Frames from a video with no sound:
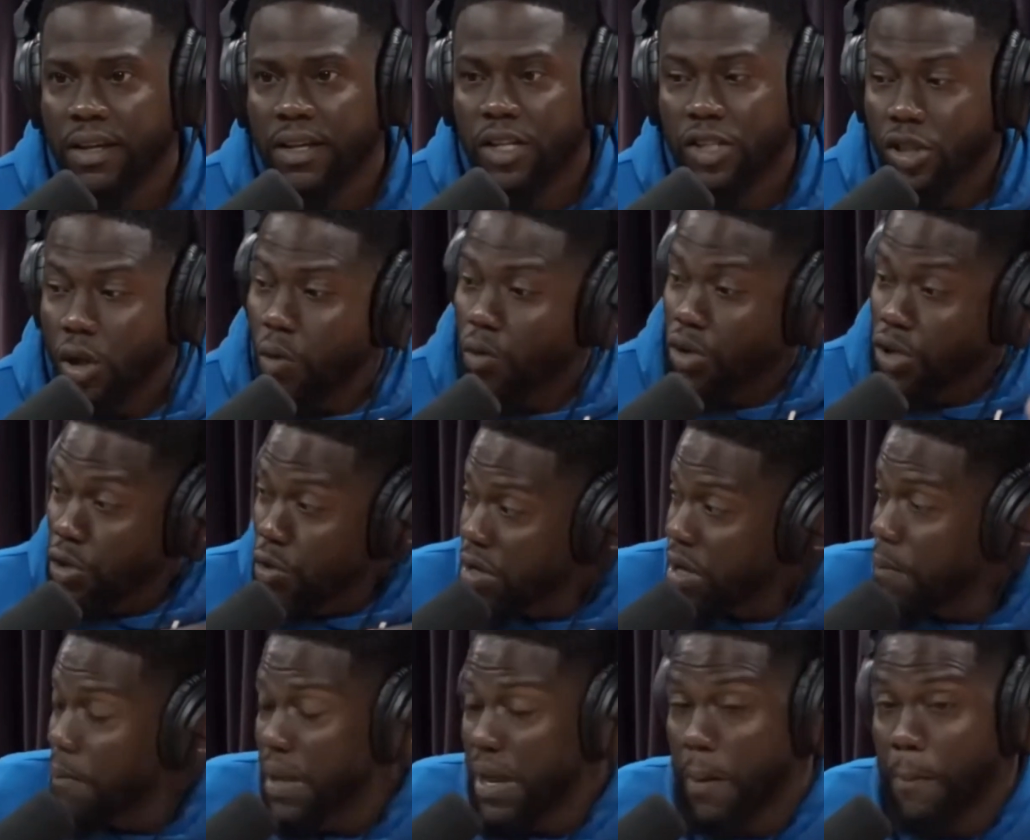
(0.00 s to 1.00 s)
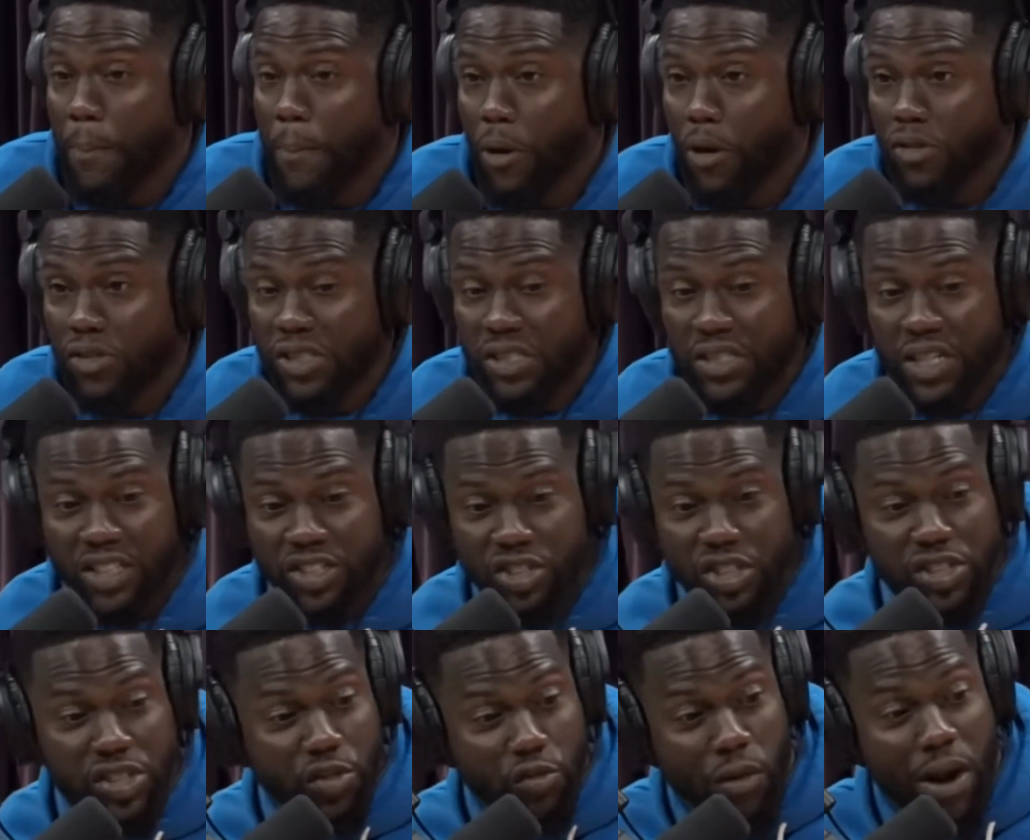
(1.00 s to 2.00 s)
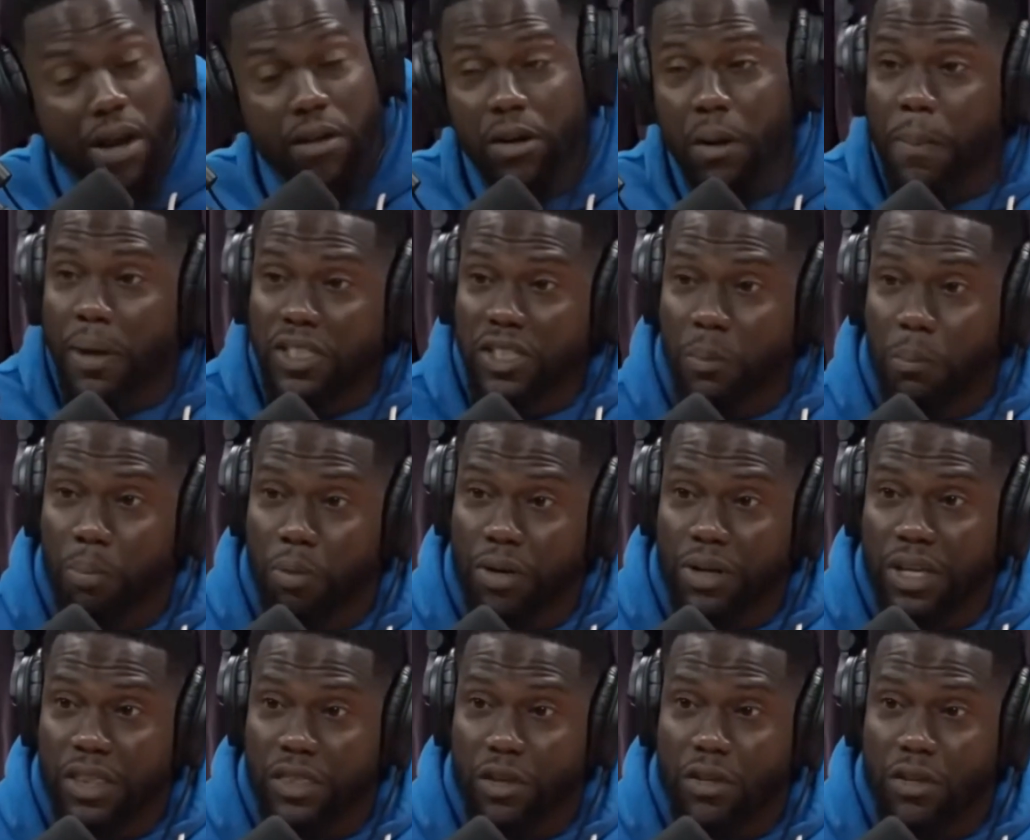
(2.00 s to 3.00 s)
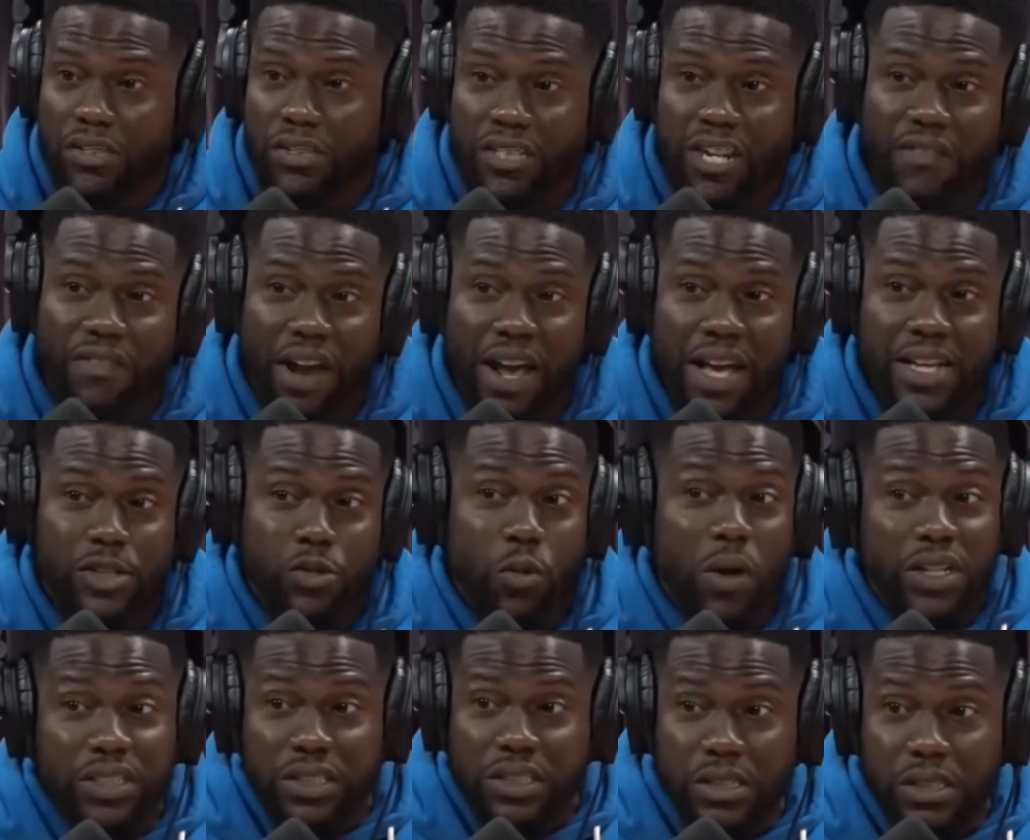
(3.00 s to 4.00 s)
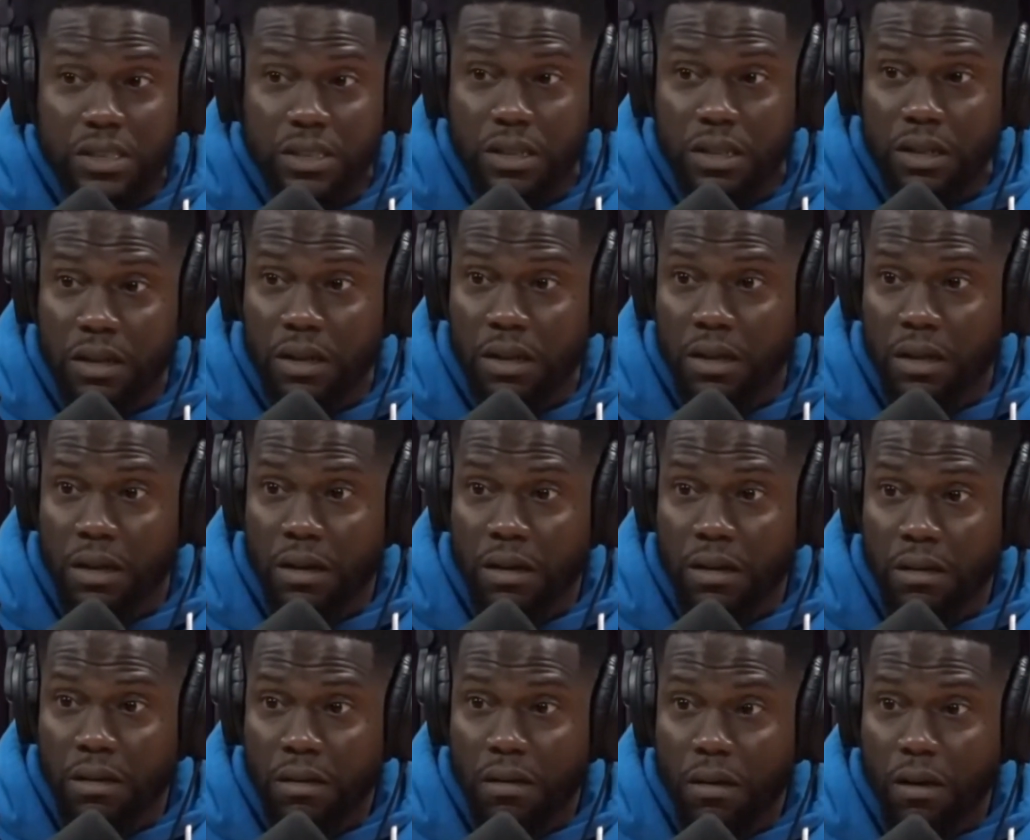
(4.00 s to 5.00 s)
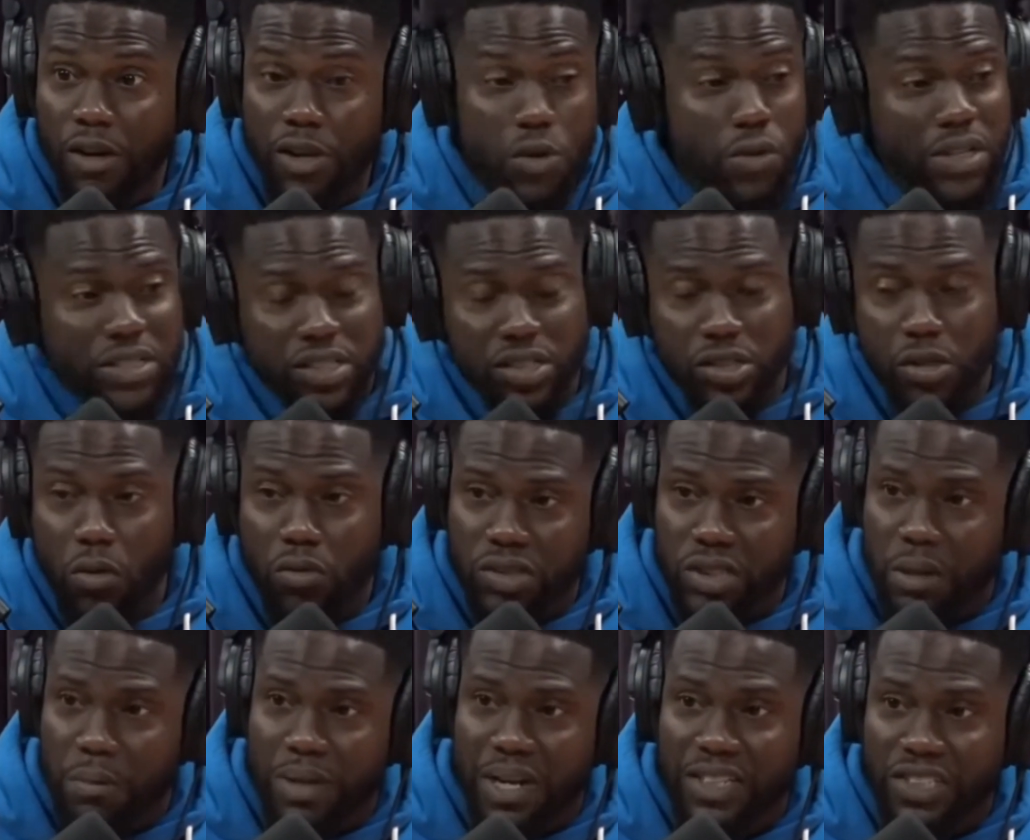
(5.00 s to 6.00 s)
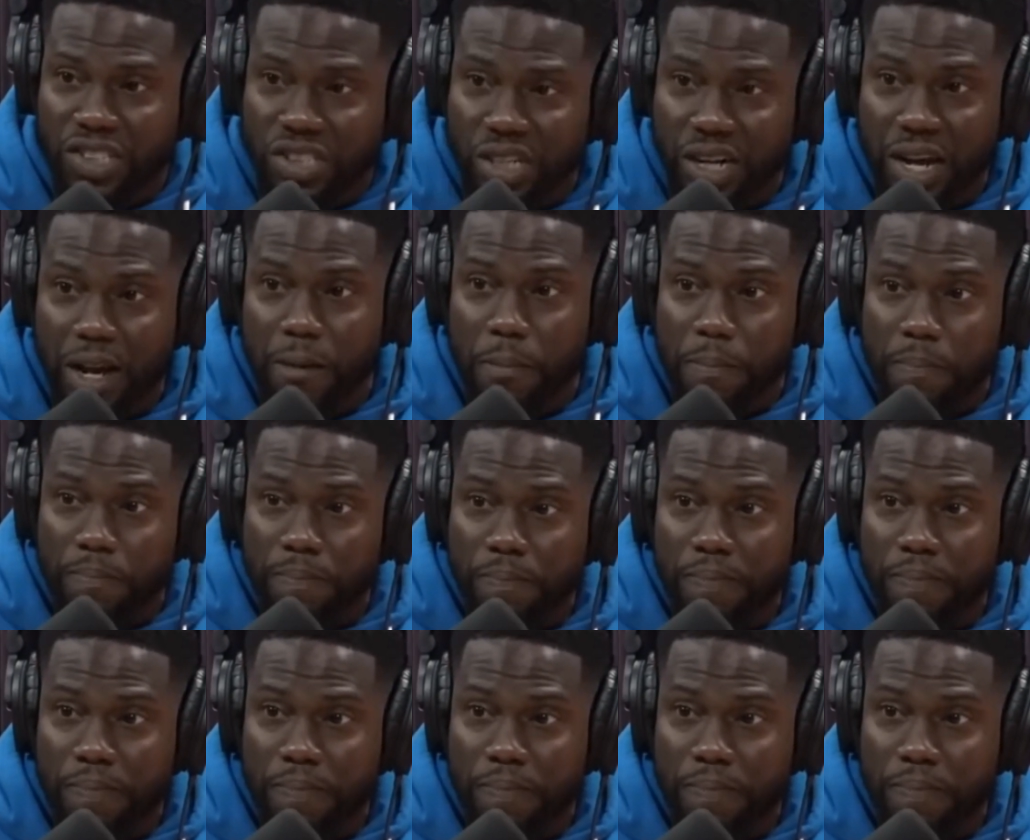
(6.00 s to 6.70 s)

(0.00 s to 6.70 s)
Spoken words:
So you can be a person that's just around a bunch of brilliant thoughts and never ask questions, or you can soak some of that shit up.